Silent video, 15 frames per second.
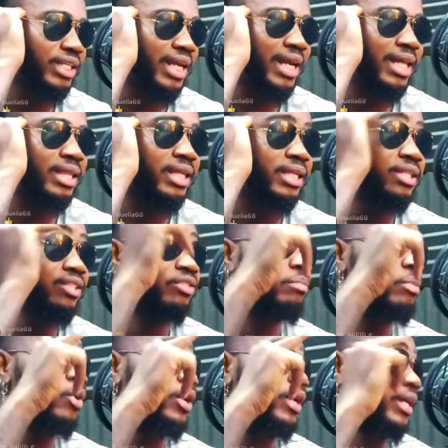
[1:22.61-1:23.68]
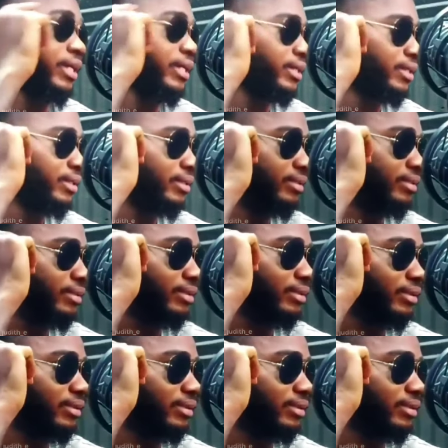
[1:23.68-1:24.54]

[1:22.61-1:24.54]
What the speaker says: And I said, this boy. And